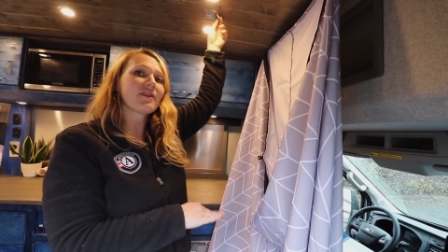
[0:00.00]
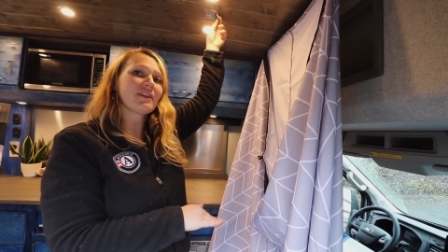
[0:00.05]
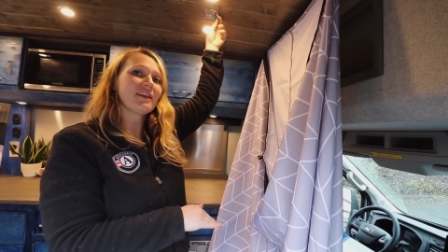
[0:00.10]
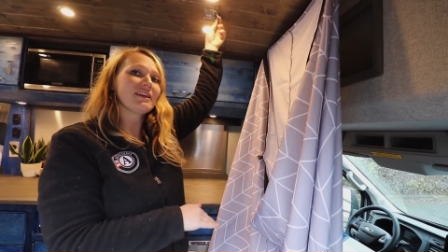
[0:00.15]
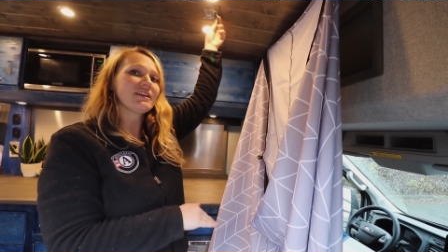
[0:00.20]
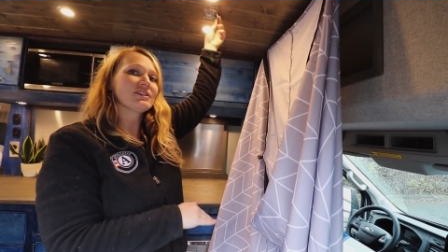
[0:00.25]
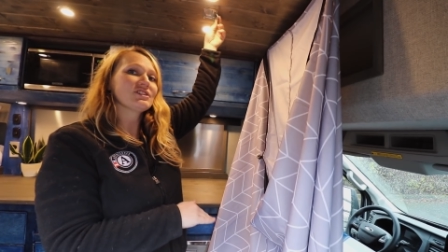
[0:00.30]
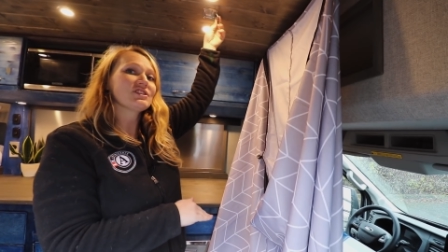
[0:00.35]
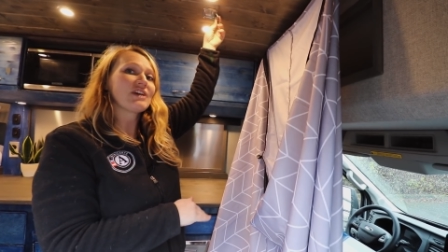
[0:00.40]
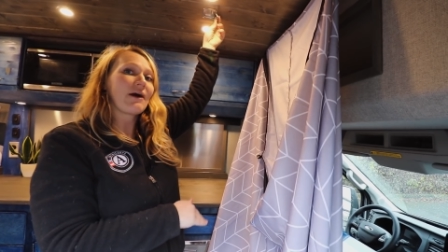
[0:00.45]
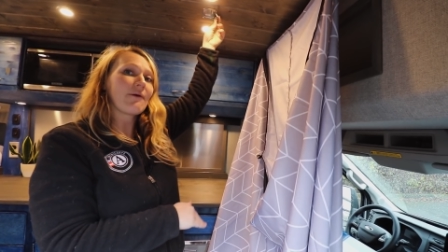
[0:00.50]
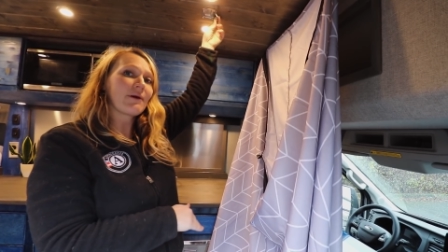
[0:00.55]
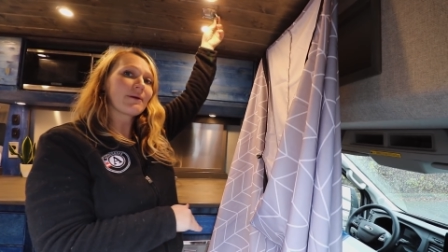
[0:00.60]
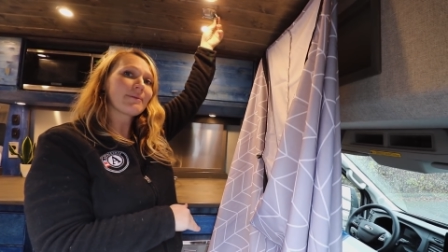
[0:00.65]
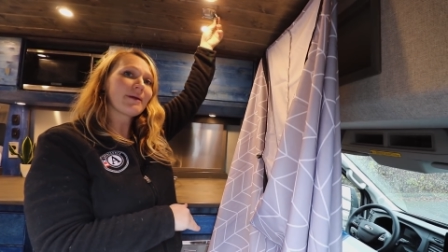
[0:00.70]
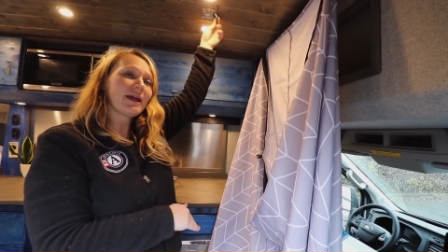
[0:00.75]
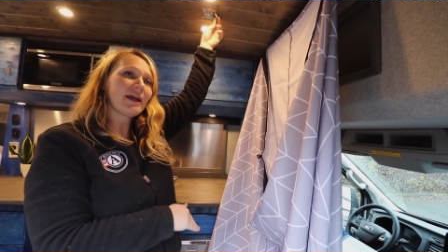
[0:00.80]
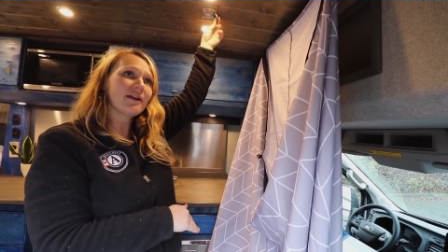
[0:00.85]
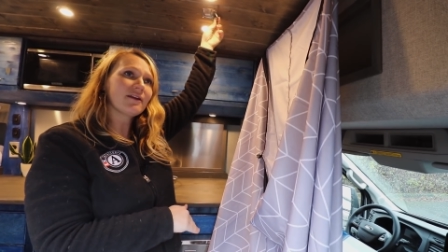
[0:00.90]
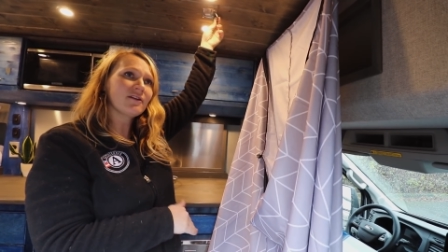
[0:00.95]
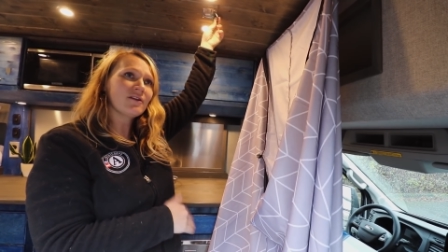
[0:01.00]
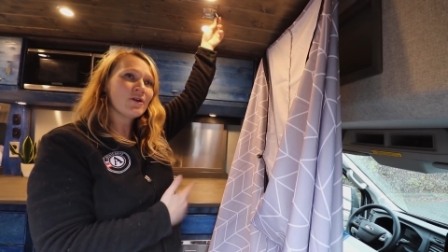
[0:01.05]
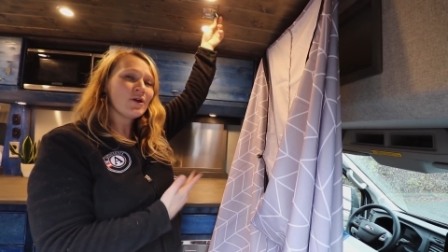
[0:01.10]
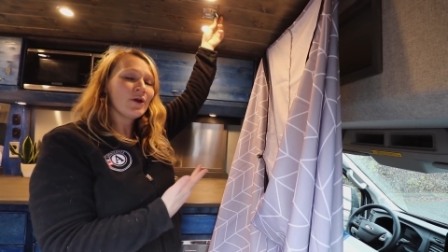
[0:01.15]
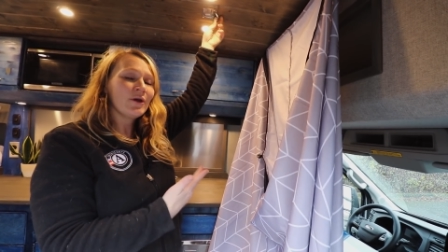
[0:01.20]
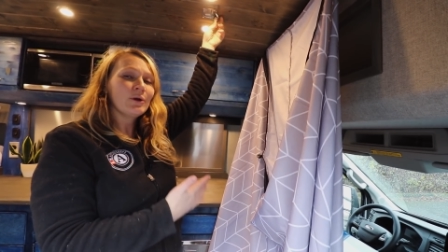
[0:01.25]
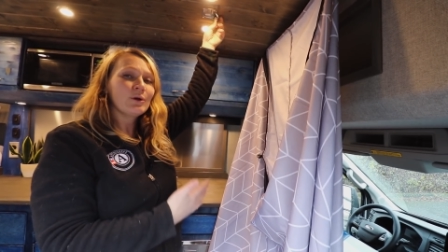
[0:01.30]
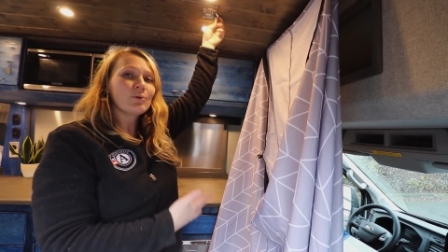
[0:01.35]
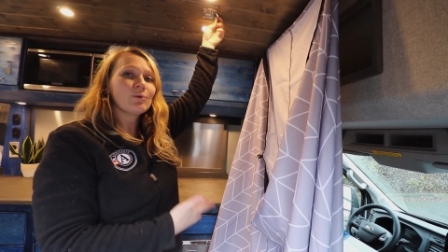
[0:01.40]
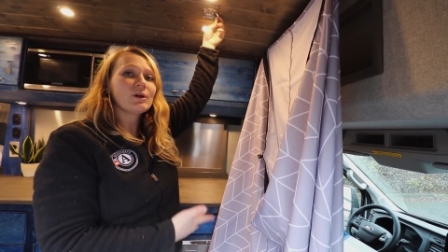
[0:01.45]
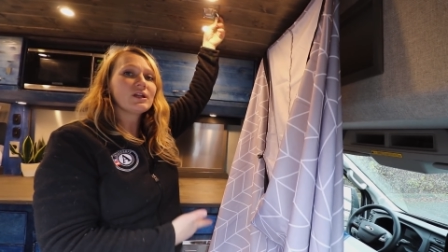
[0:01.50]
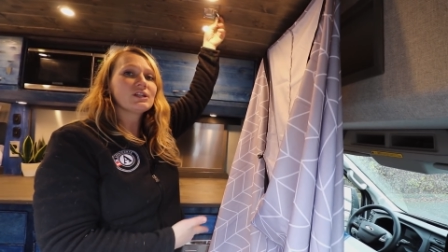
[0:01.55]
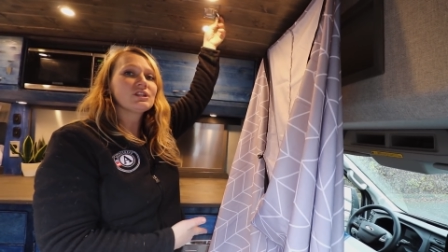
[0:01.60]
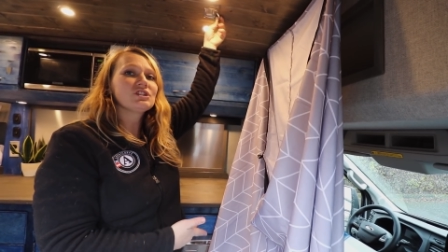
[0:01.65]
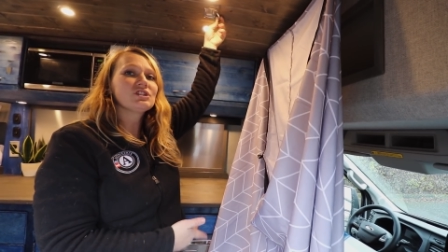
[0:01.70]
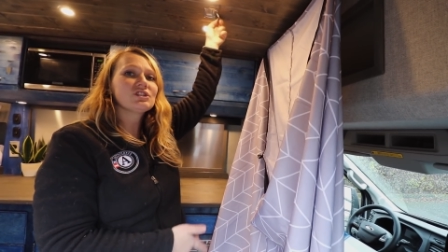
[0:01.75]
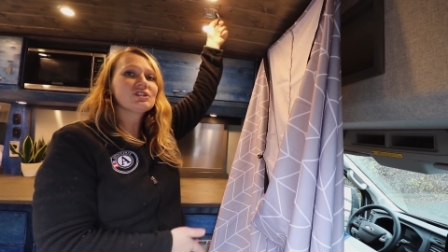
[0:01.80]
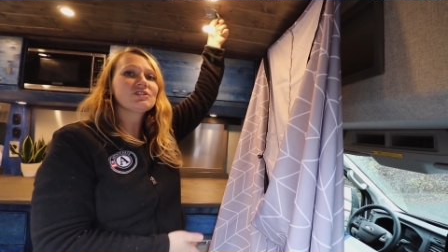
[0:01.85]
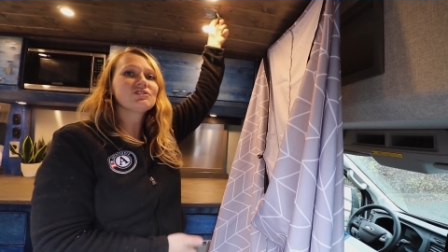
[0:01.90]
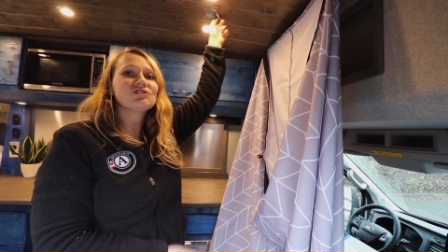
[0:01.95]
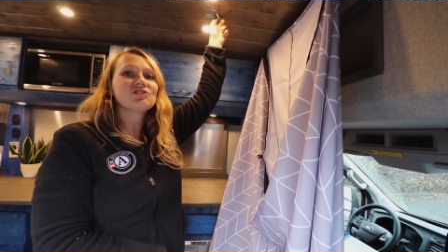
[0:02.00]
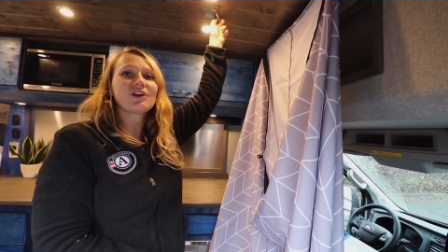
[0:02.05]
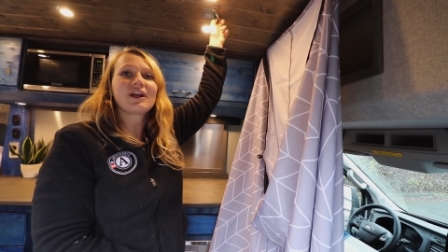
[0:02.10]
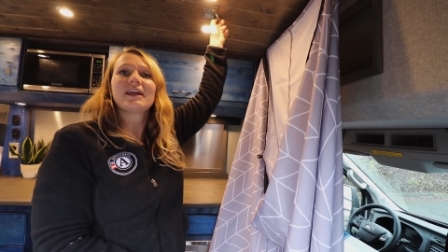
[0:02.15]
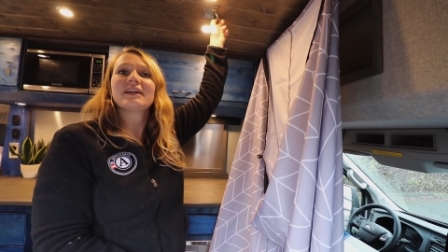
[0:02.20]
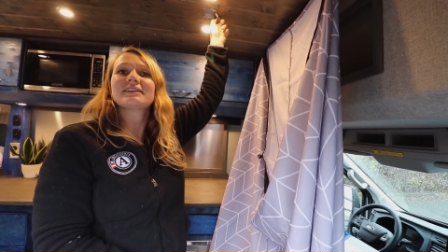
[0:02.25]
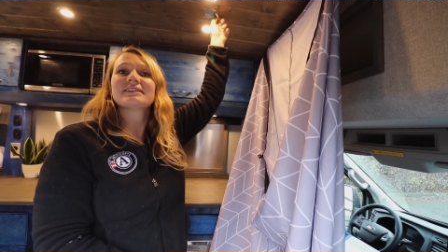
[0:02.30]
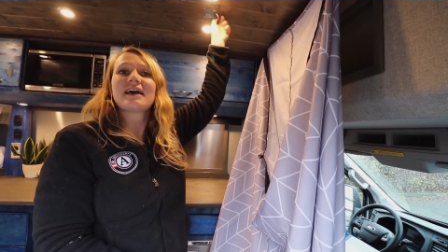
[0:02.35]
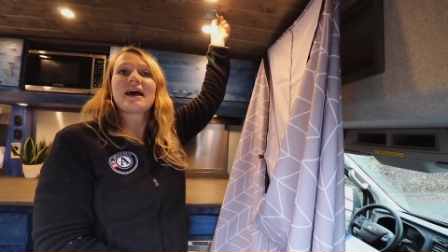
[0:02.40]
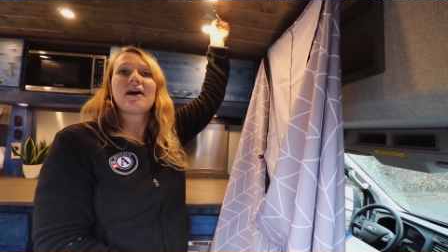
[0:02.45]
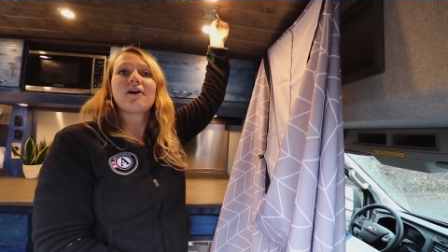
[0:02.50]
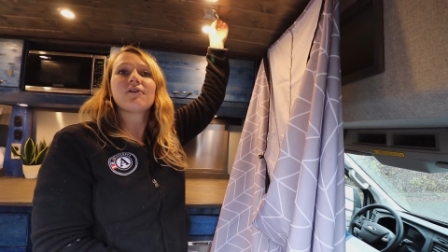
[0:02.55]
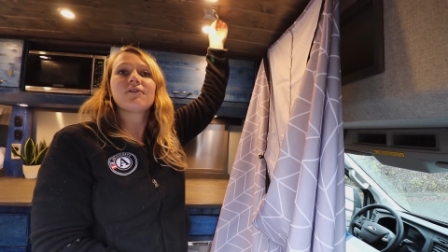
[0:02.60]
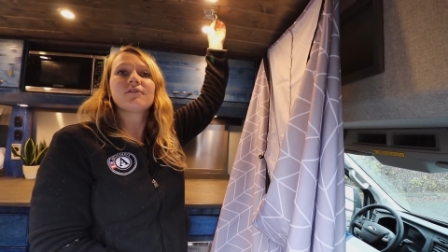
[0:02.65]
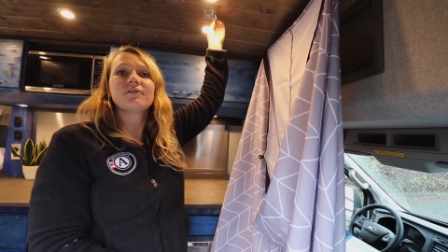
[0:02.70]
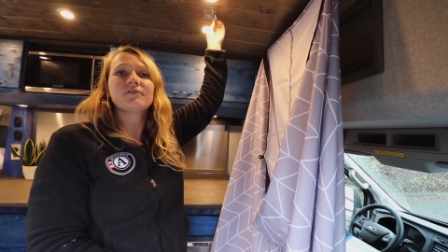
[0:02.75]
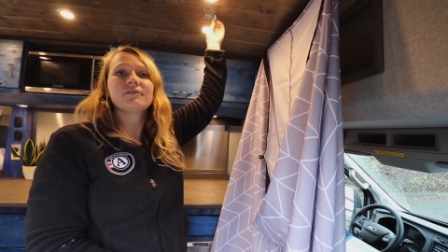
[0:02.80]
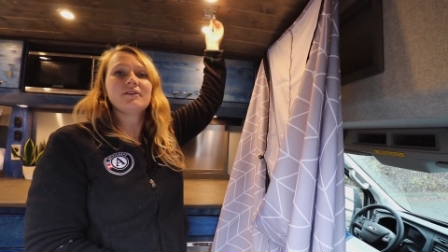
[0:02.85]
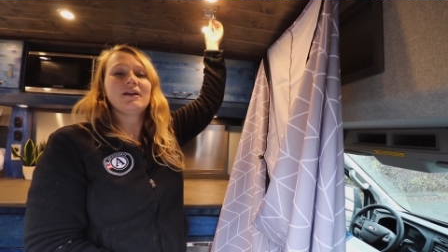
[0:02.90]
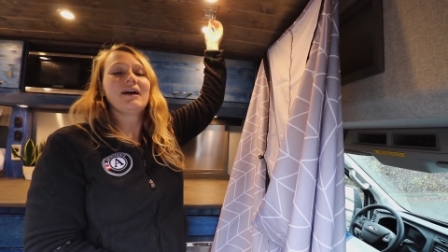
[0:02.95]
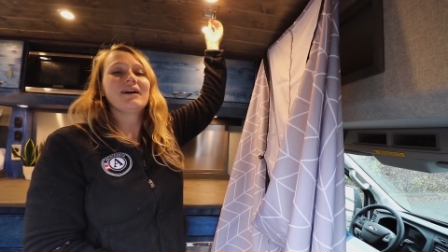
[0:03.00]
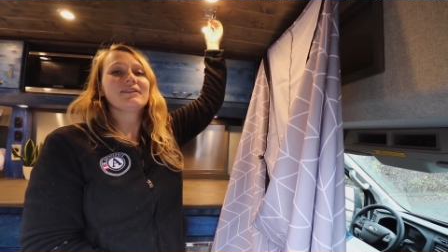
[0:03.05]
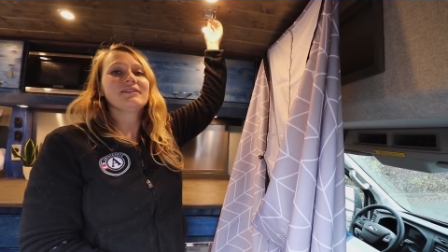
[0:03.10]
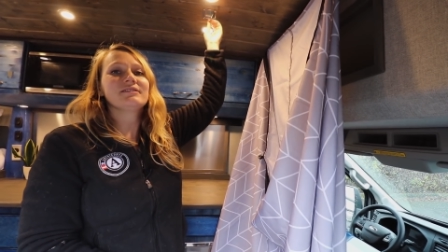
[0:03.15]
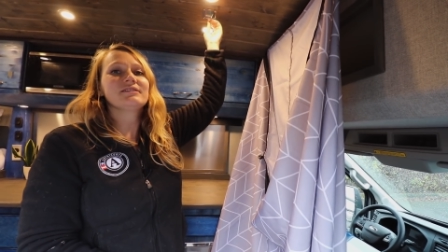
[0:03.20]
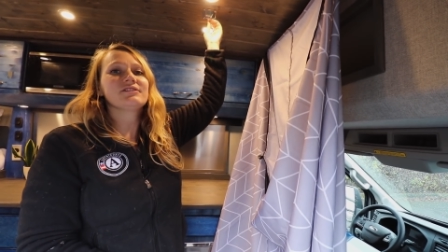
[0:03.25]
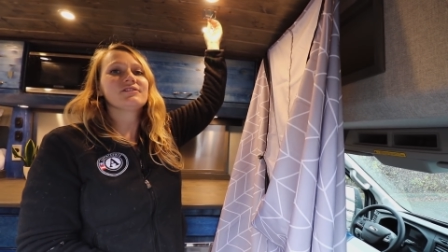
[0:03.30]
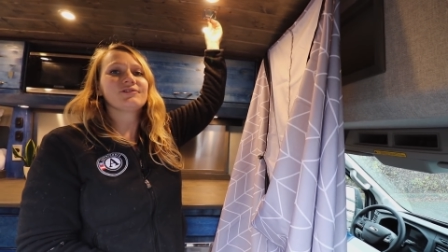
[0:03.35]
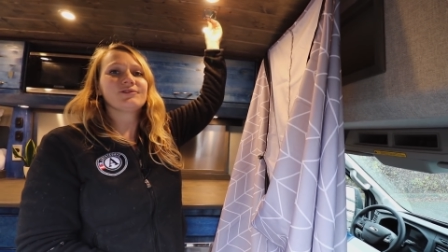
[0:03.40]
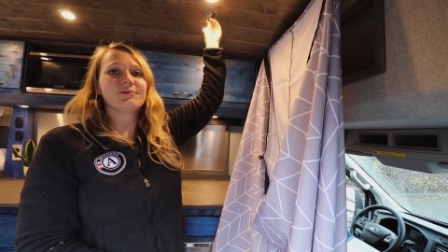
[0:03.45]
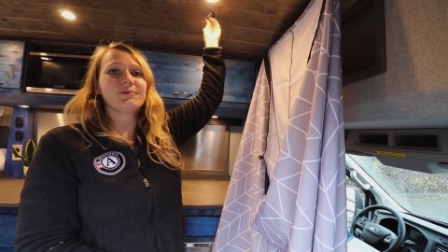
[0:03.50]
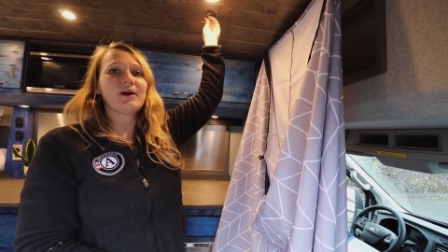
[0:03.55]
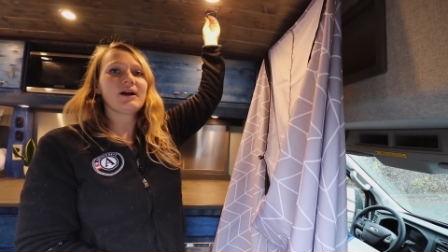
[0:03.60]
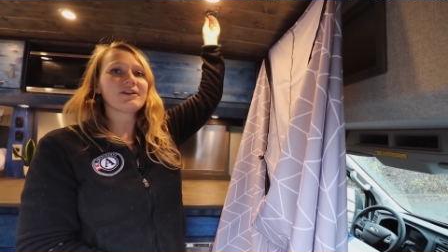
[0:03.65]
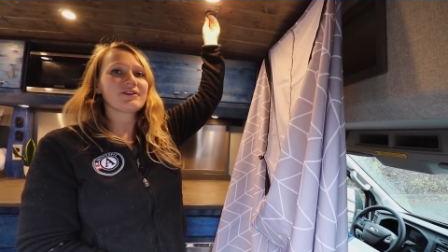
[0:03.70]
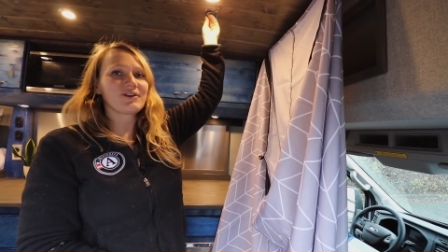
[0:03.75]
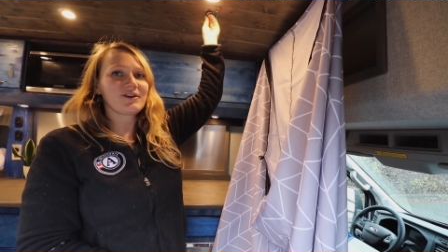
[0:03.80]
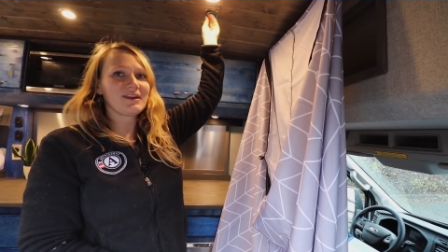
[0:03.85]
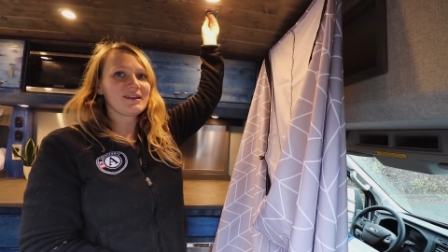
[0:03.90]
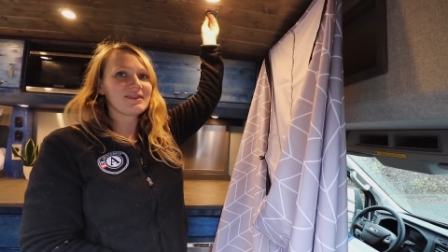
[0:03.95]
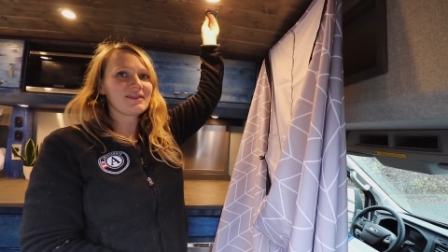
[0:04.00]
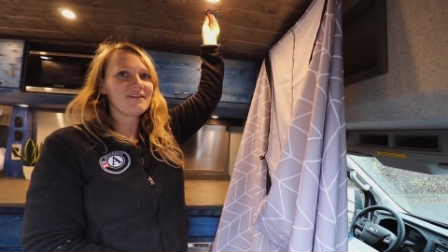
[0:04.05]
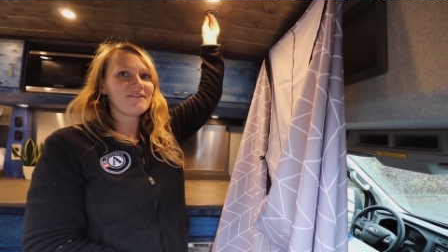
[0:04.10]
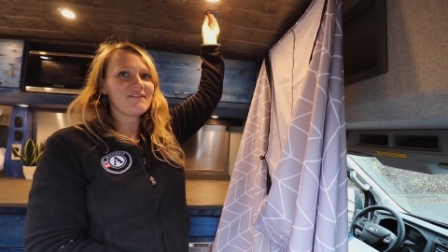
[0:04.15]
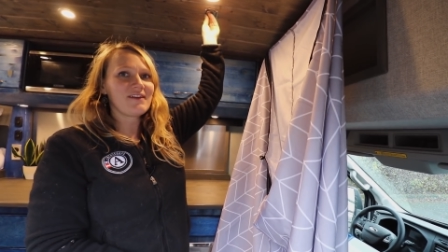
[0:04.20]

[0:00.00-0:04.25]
the shower pan, which drains out to underneath the